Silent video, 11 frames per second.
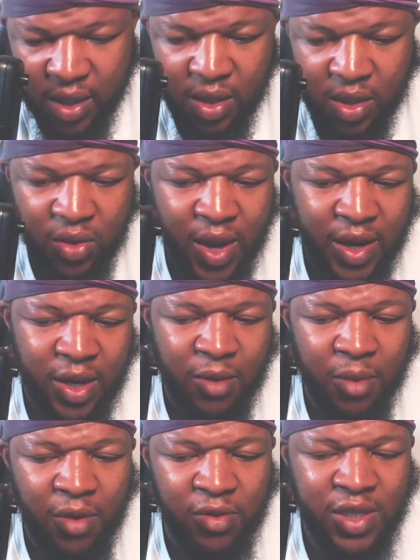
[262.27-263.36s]
you got to hear
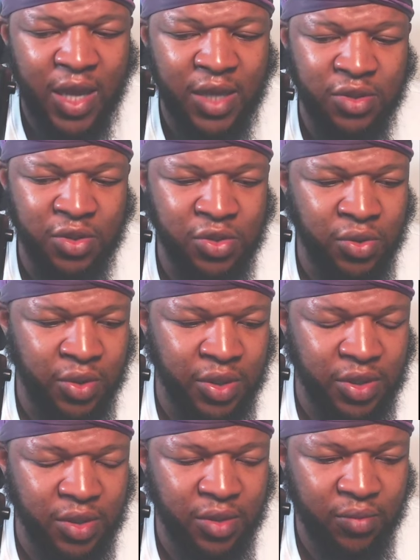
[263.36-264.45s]
both sides of the
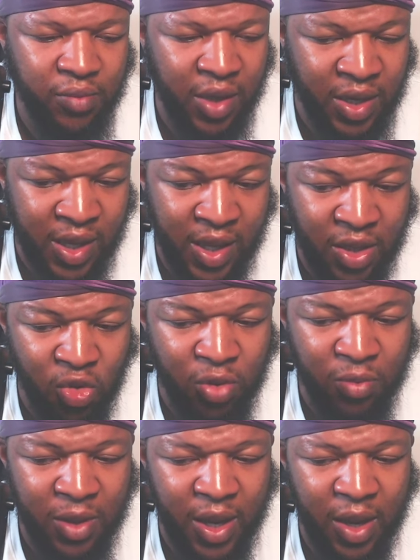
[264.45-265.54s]
stories. And then you
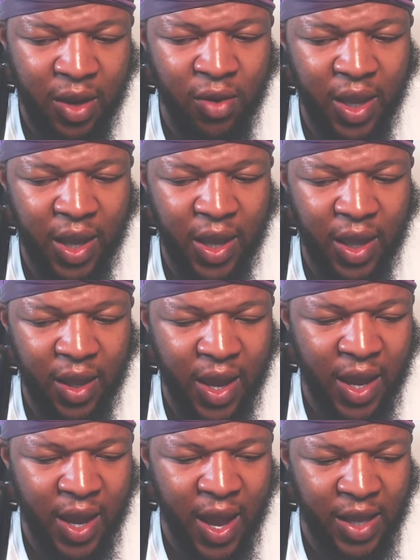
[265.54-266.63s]
could be like, okay,
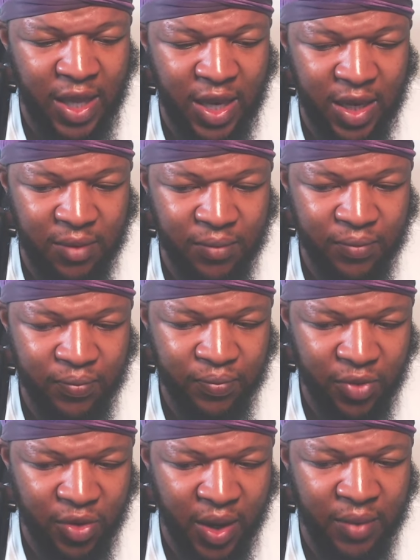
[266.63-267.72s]
I, I get it.
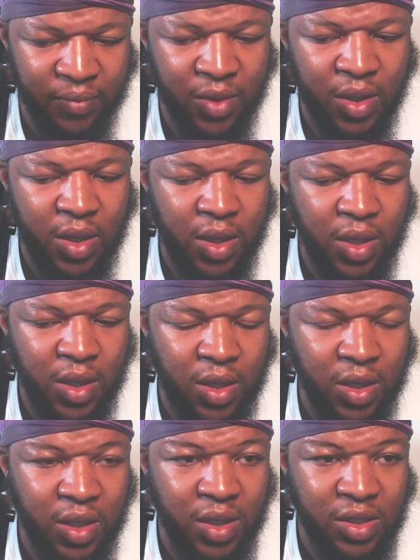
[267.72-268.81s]
Right.
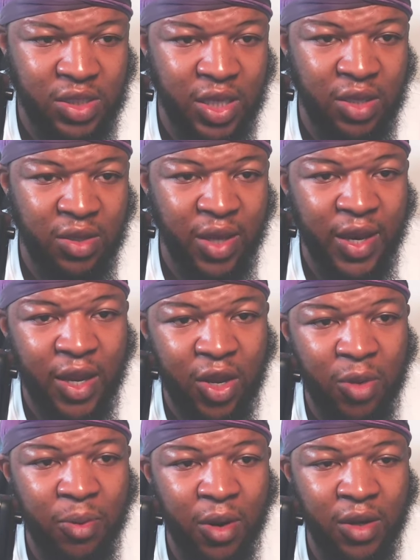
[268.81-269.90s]
See, let
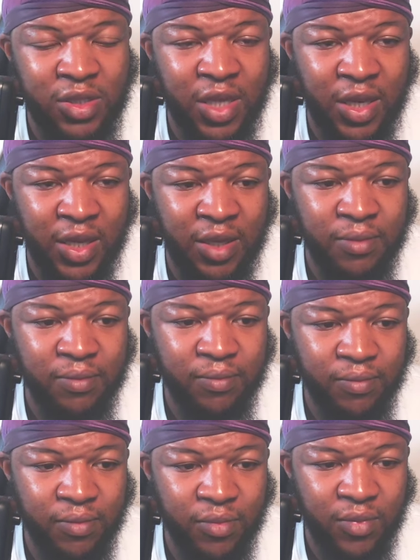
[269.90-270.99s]
Eric Park tell it.
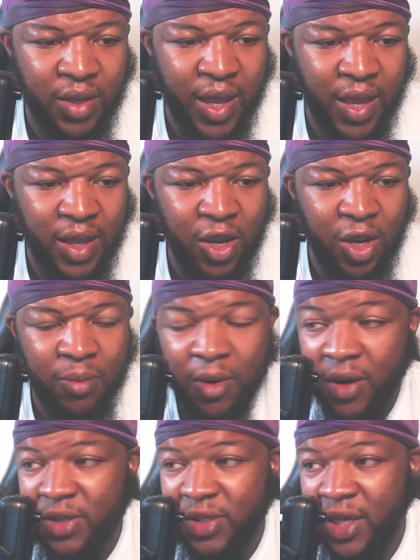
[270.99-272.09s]
Let Eric
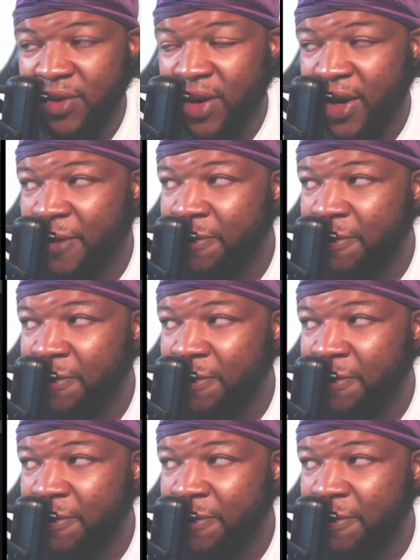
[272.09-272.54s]
Park tell it, right?